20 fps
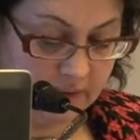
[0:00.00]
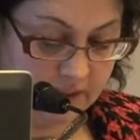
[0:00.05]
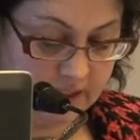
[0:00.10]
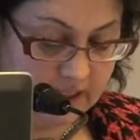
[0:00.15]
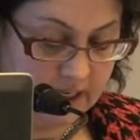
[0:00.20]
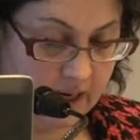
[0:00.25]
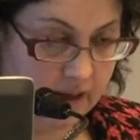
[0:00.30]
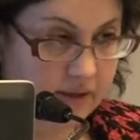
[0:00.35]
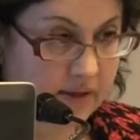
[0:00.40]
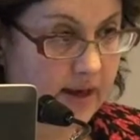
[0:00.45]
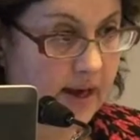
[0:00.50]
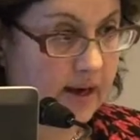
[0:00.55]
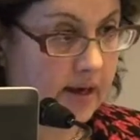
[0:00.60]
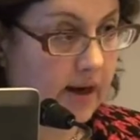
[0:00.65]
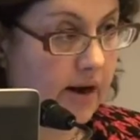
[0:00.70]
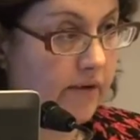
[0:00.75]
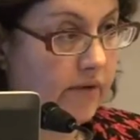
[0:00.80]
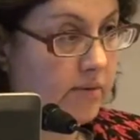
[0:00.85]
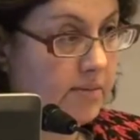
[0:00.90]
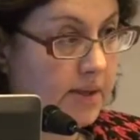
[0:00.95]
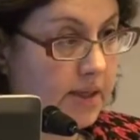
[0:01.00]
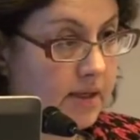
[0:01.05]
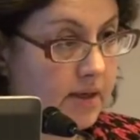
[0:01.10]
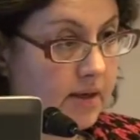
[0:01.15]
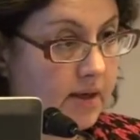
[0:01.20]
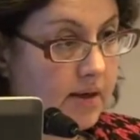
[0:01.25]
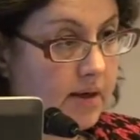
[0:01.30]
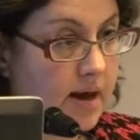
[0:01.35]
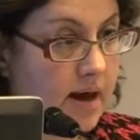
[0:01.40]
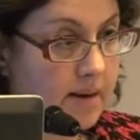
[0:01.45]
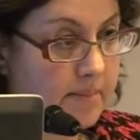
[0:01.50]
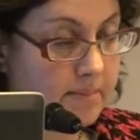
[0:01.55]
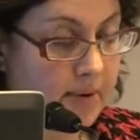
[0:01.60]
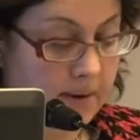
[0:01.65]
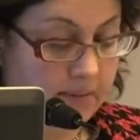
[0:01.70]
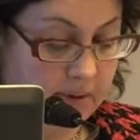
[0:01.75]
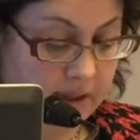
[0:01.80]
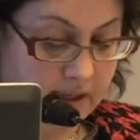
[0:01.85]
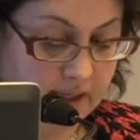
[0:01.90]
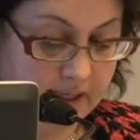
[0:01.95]
his death at government and
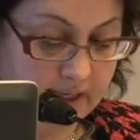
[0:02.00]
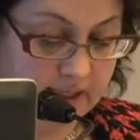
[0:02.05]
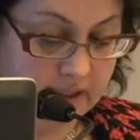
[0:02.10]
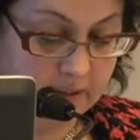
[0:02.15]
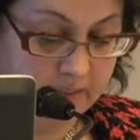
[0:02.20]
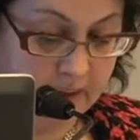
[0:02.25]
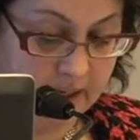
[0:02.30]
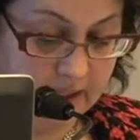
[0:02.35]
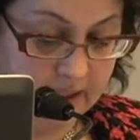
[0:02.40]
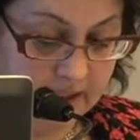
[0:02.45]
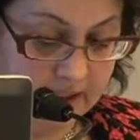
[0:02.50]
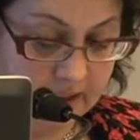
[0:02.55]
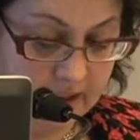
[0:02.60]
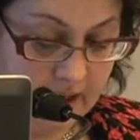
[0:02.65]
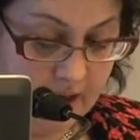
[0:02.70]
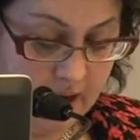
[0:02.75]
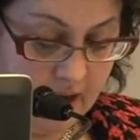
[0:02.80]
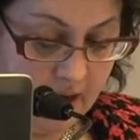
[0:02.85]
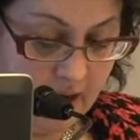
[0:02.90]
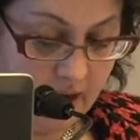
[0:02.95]
public expense.